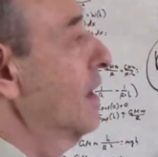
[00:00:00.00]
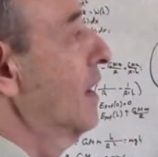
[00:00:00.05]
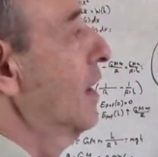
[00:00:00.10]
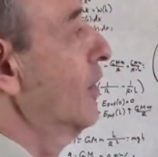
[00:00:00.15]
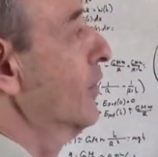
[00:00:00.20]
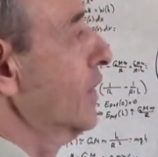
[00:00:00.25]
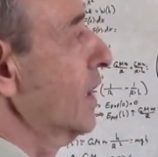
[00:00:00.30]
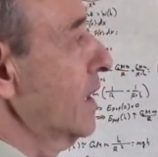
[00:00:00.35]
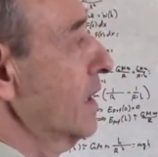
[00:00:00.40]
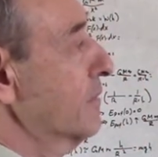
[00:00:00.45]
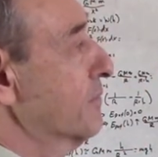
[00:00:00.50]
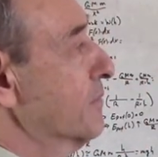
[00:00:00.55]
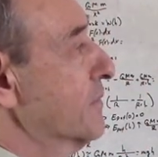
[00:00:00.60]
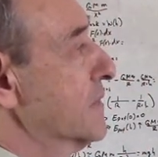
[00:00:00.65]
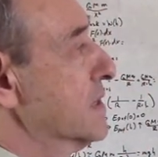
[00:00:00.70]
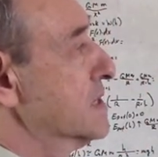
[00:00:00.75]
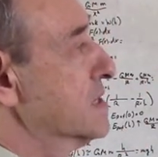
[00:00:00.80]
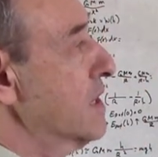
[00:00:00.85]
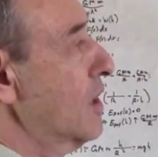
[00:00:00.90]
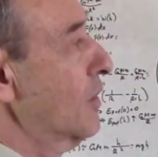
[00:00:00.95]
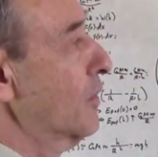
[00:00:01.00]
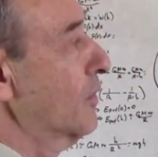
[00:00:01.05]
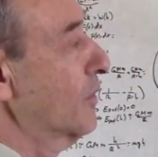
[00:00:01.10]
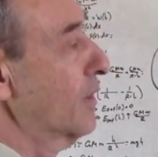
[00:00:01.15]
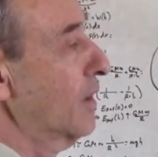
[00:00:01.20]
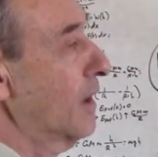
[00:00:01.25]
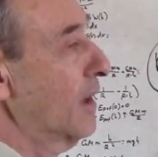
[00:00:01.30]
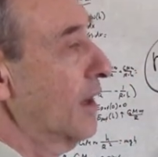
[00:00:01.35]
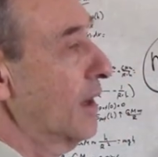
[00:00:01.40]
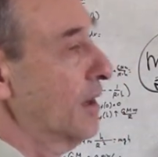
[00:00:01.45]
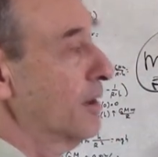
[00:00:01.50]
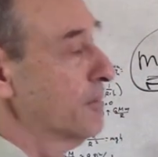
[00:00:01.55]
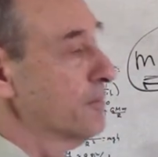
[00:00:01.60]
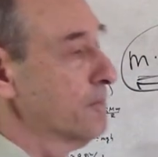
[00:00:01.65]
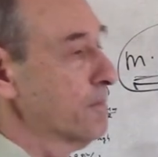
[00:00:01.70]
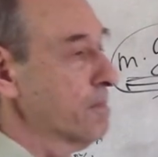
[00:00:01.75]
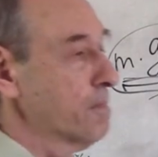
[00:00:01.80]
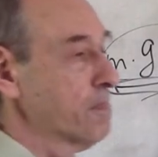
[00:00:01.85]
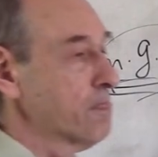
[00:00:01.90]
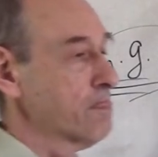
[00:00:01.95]
Okay, so
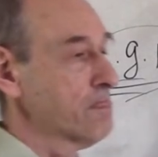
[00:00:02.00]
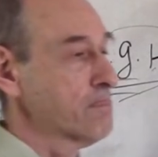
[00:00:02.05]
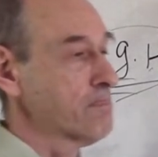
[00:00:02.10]
um,